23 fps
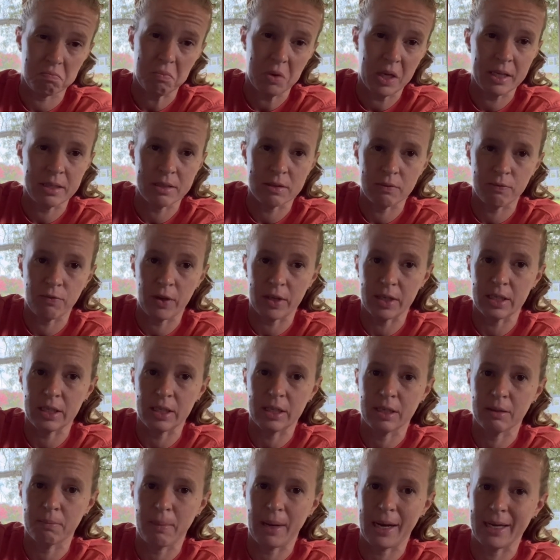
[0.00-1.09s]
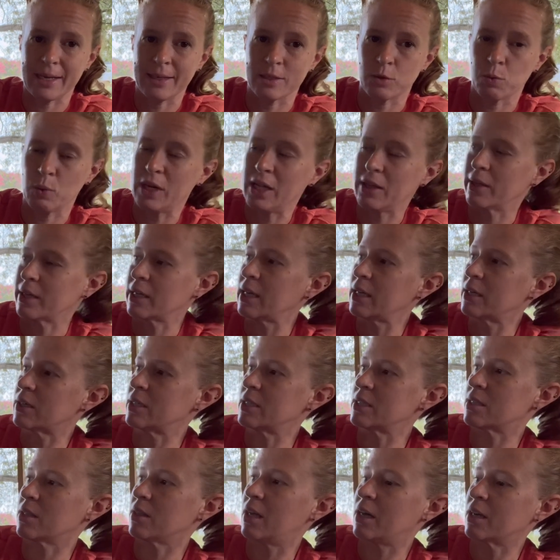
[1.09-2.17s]
is a very good bag as well and
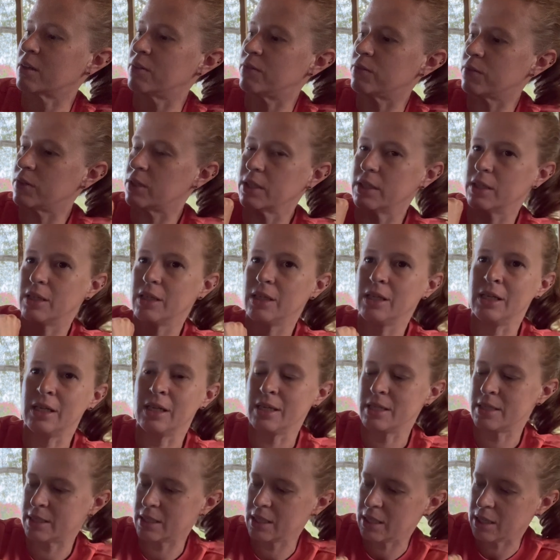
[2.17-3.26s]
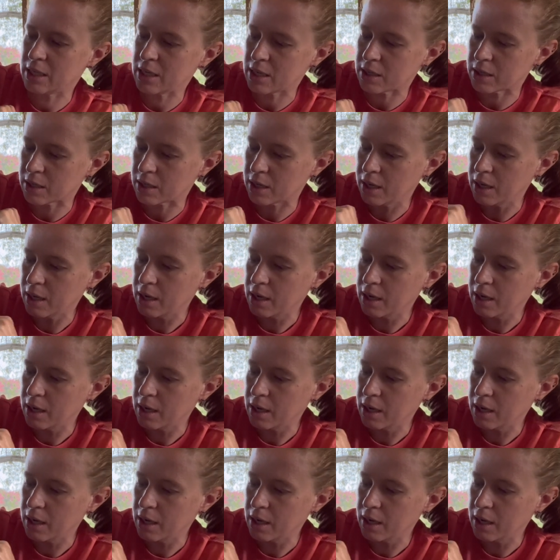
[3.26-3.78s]
carries a lot of good EDC gear.